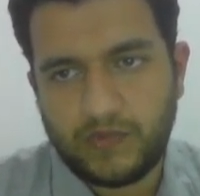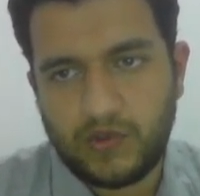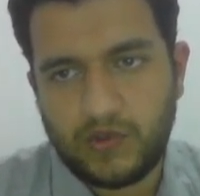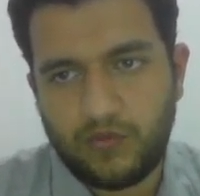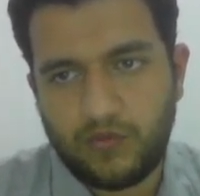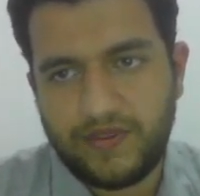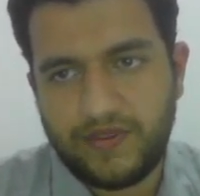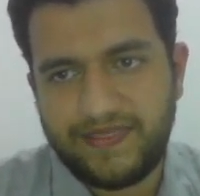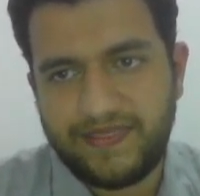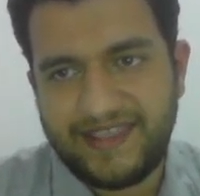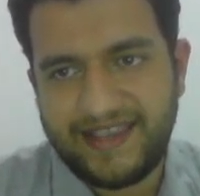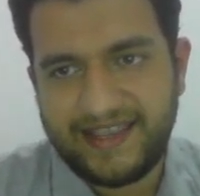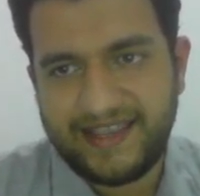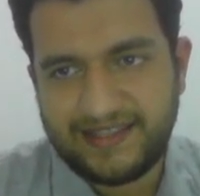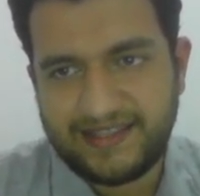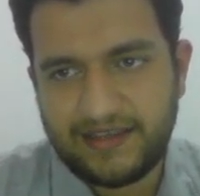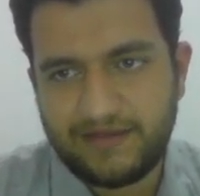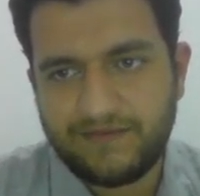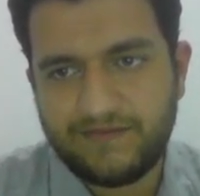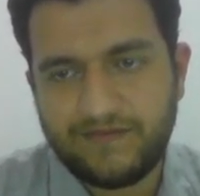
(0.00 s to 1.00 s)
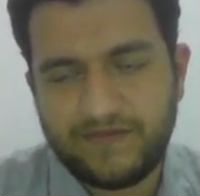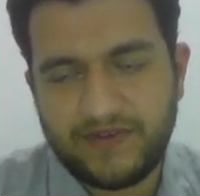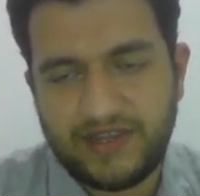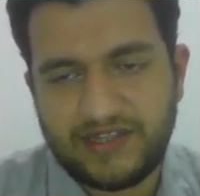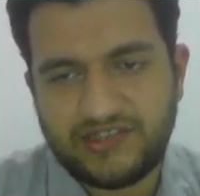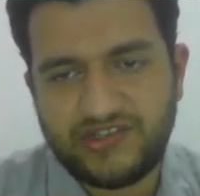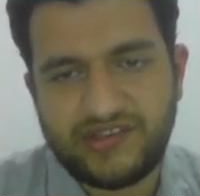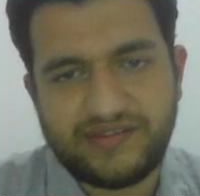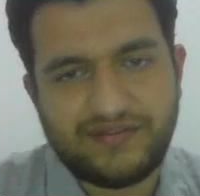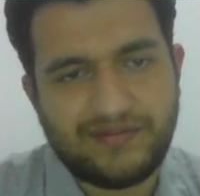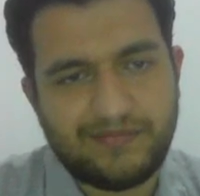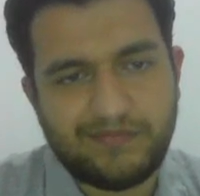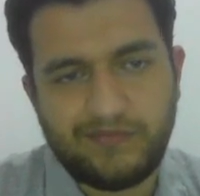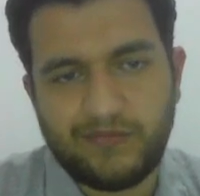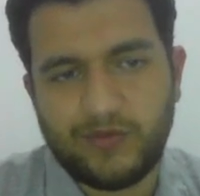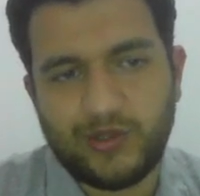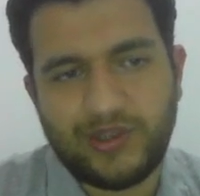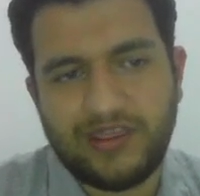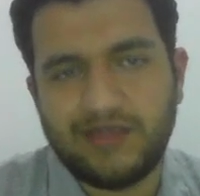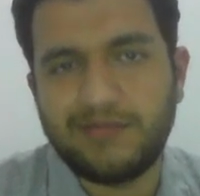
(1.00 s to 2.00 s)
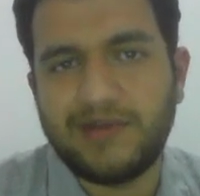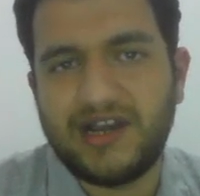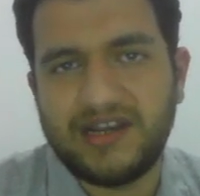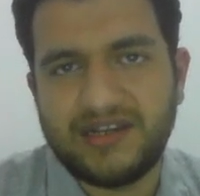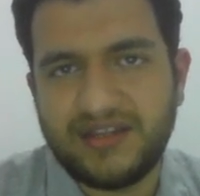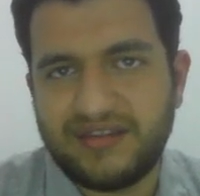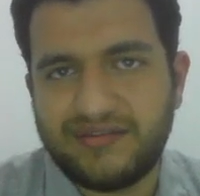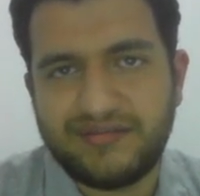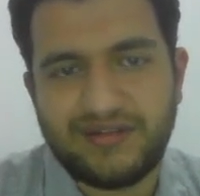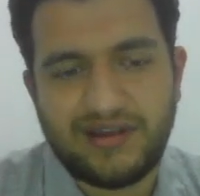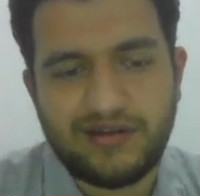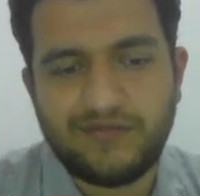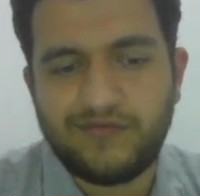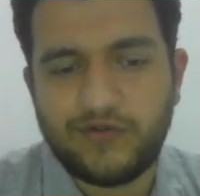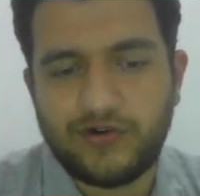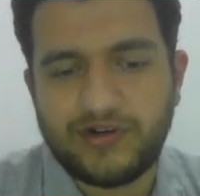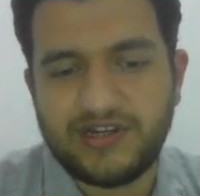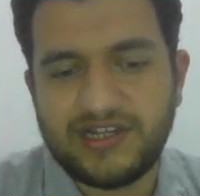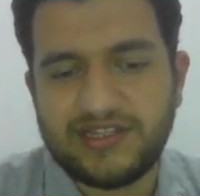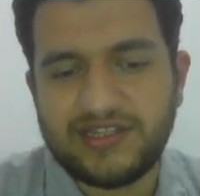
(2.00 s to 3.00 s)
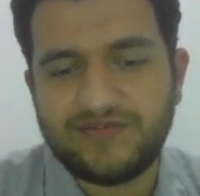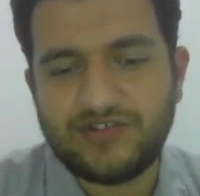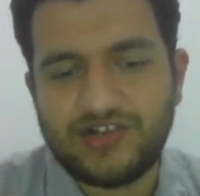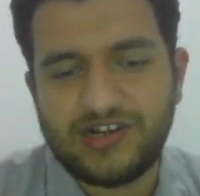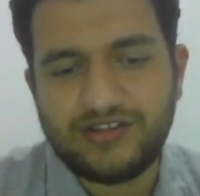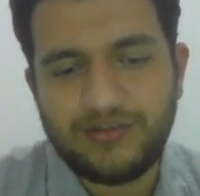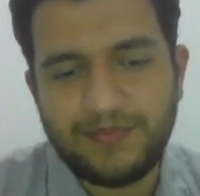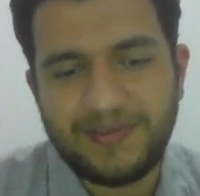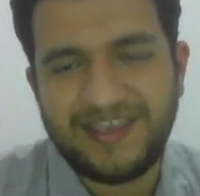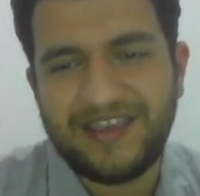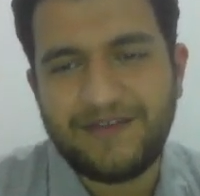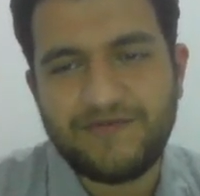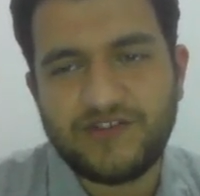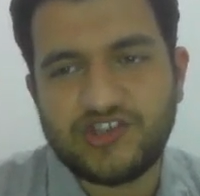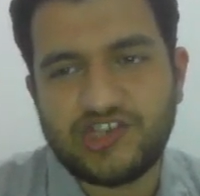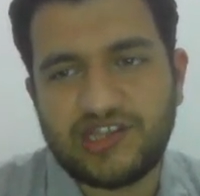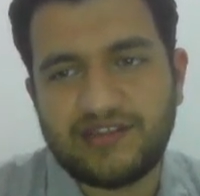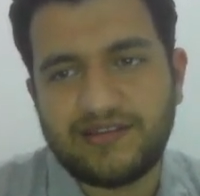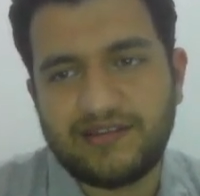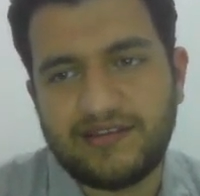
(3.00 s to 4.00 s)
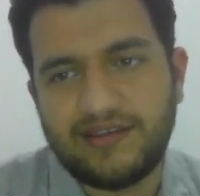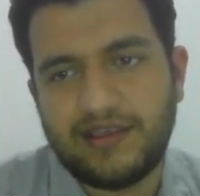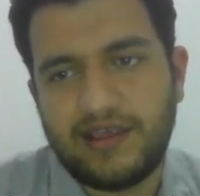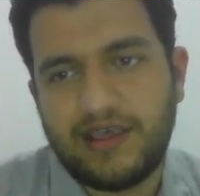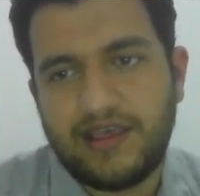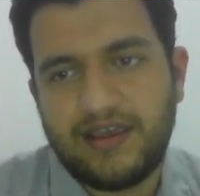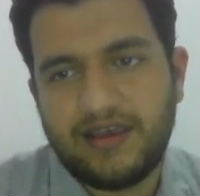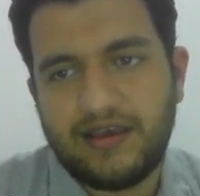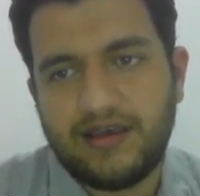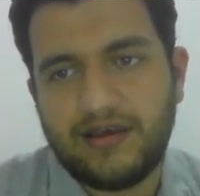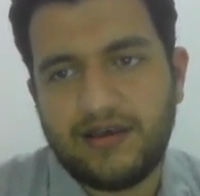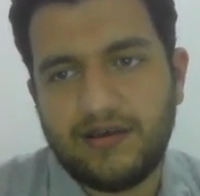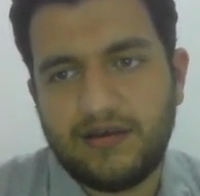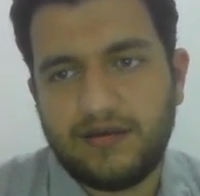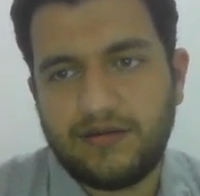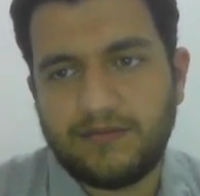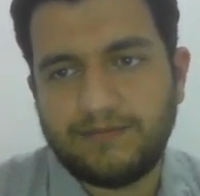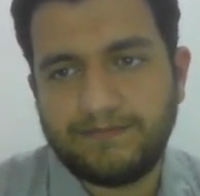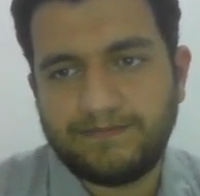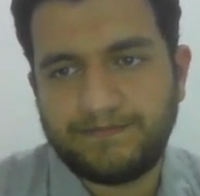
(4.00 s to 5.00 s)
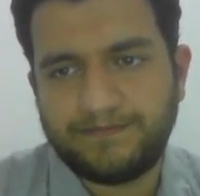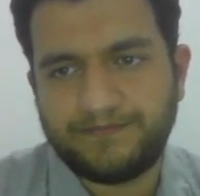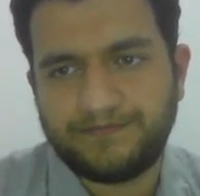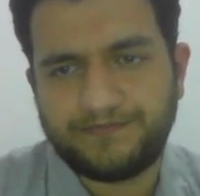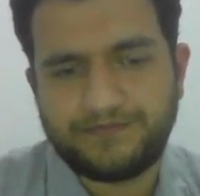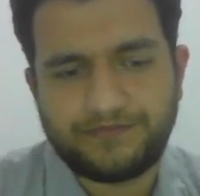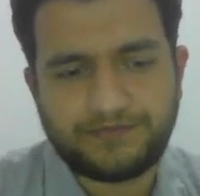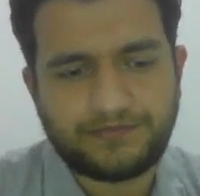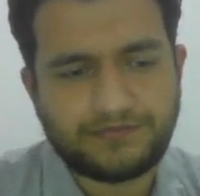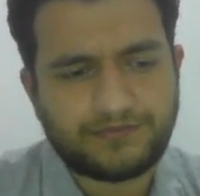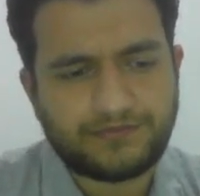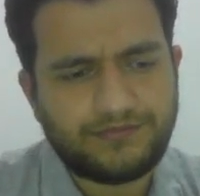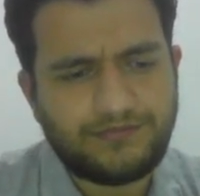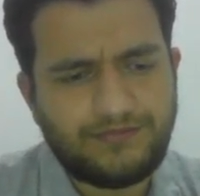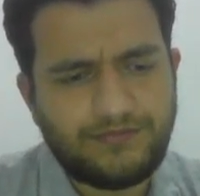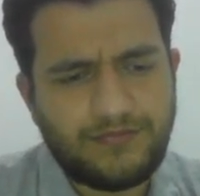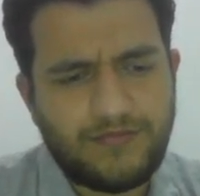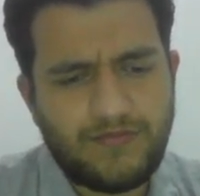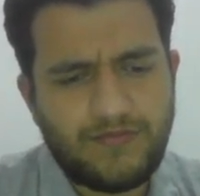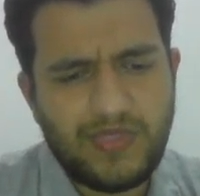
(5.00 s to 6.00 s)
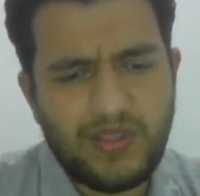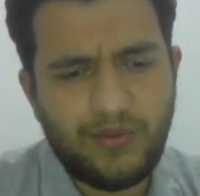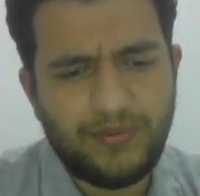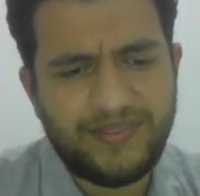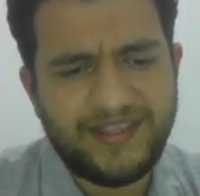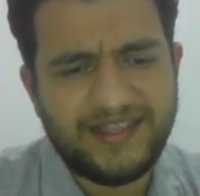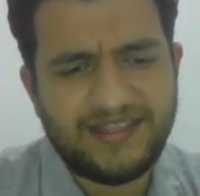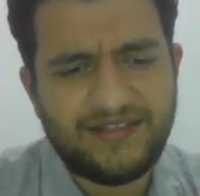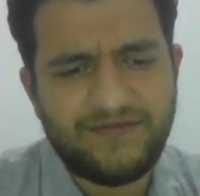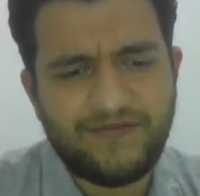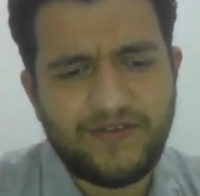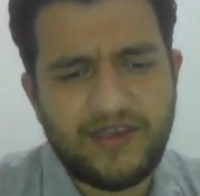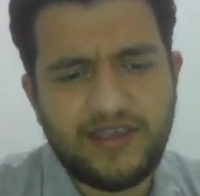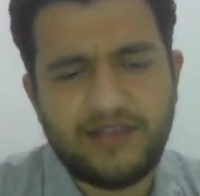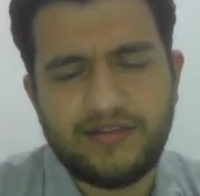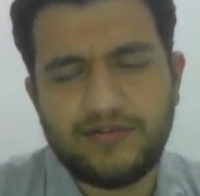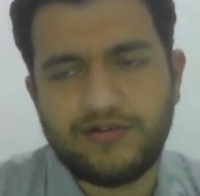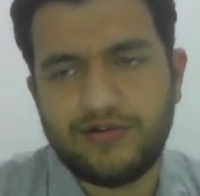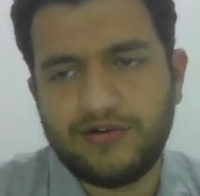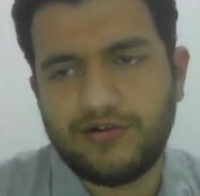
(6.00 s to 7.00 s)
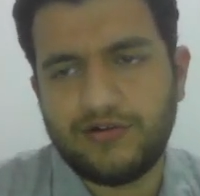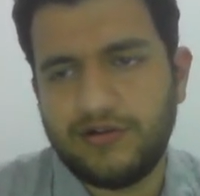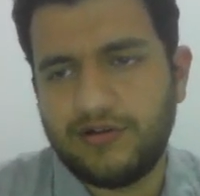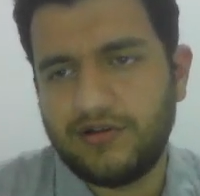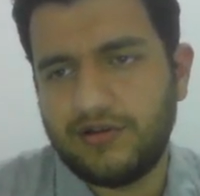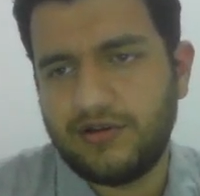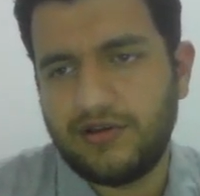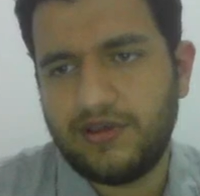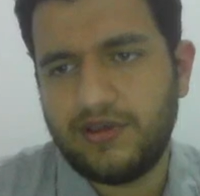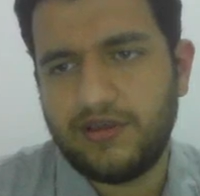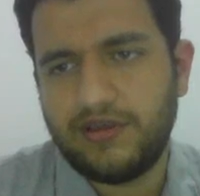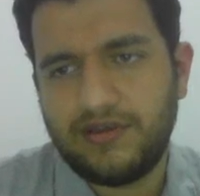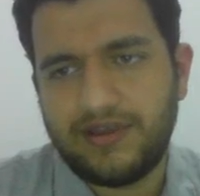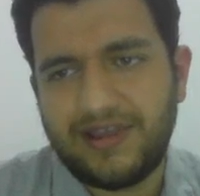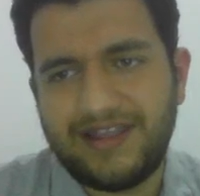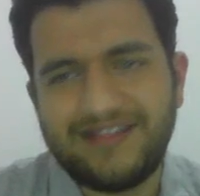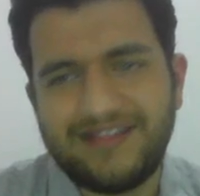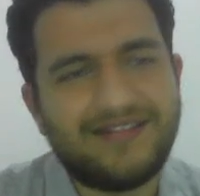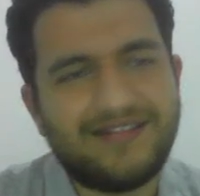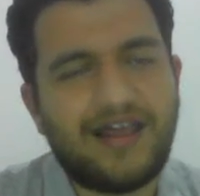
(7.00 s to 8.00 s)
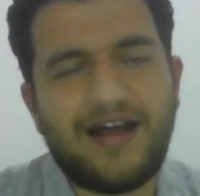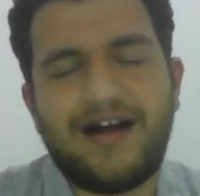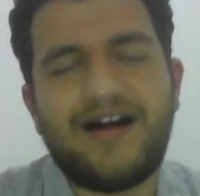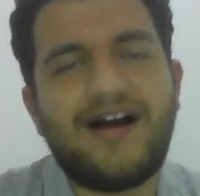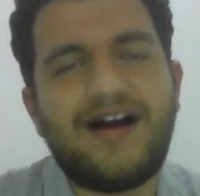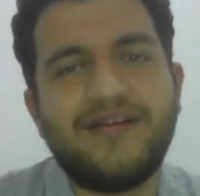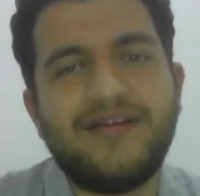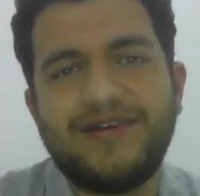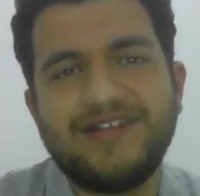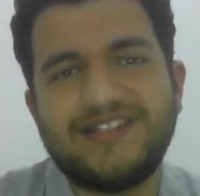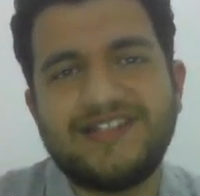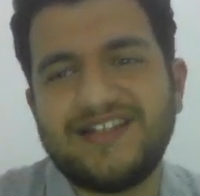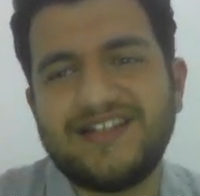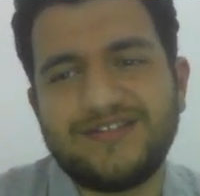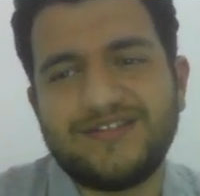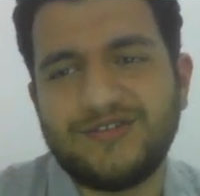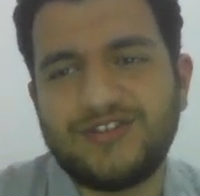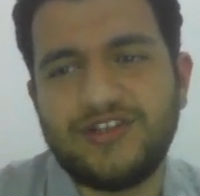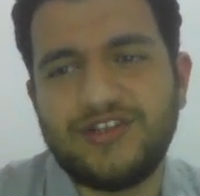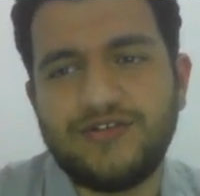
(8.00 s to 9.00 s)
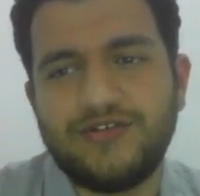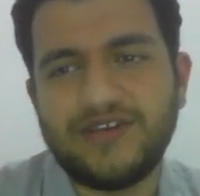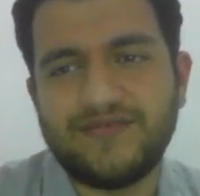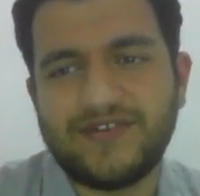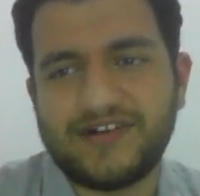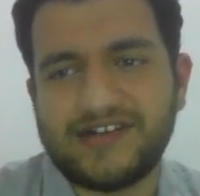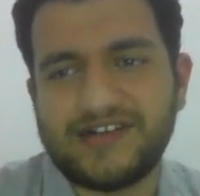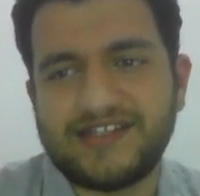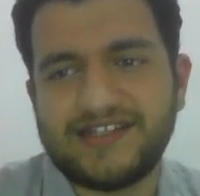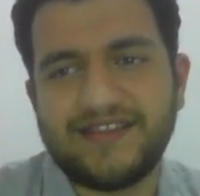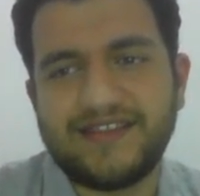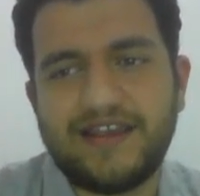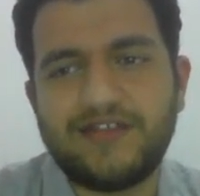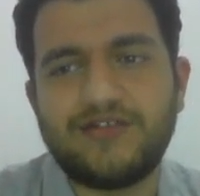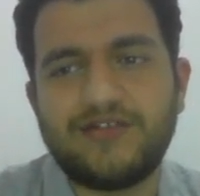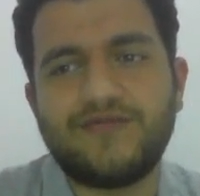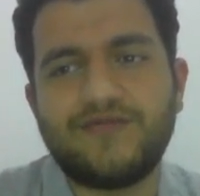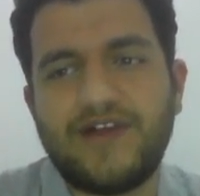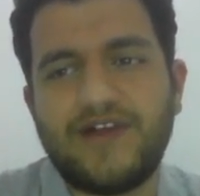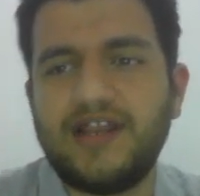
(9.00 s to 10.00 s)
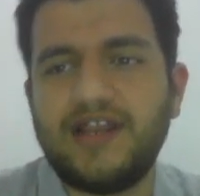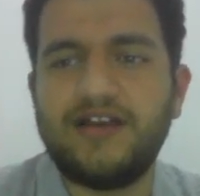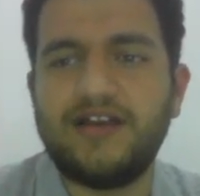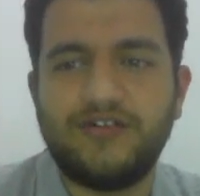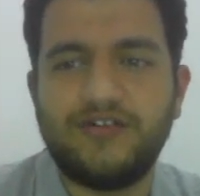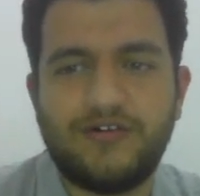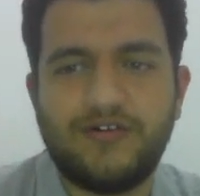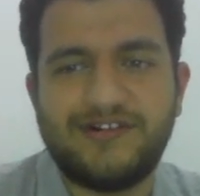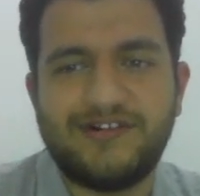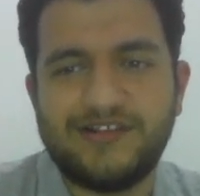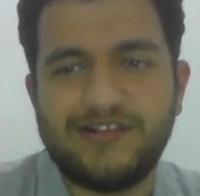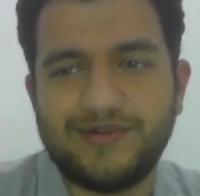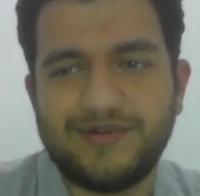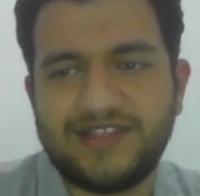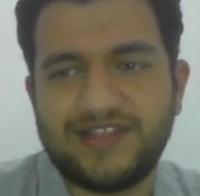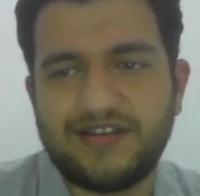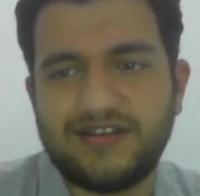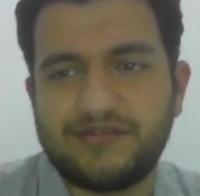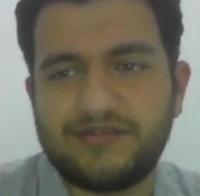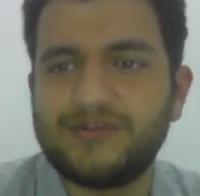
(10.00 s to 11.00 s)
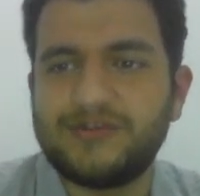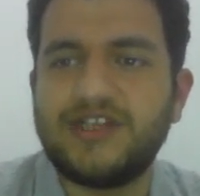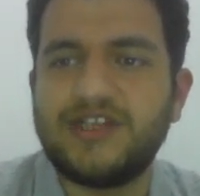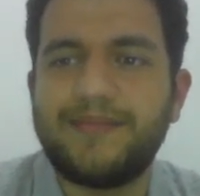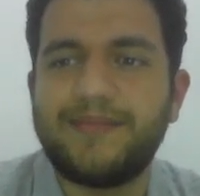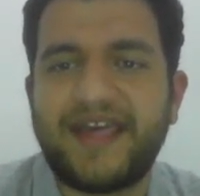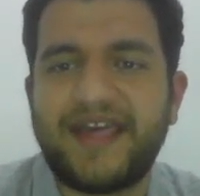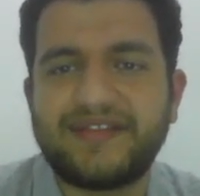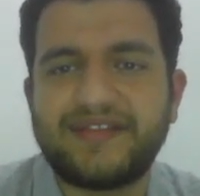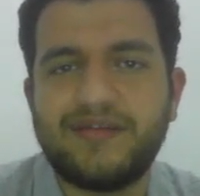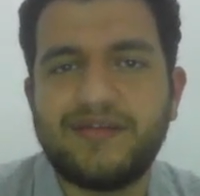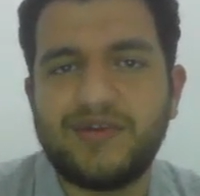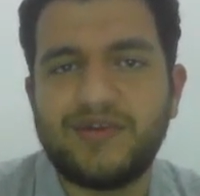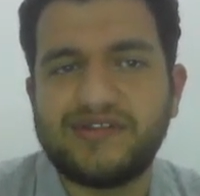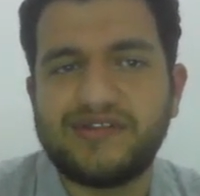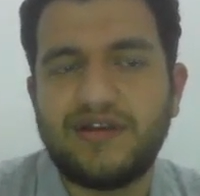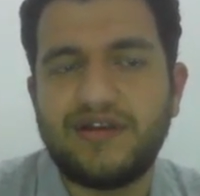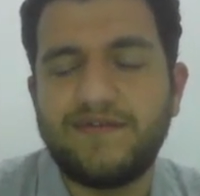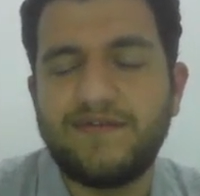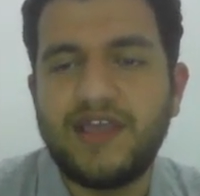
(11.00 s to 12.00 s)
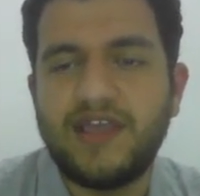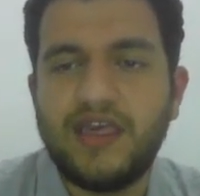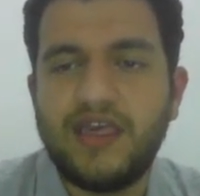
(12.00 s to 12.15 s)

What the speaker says: with negative, and just put the minus sign for negative. Try to be efficient. With negative hetero, and I might not continue even writing the heterophile. I know already what I'm asking myself.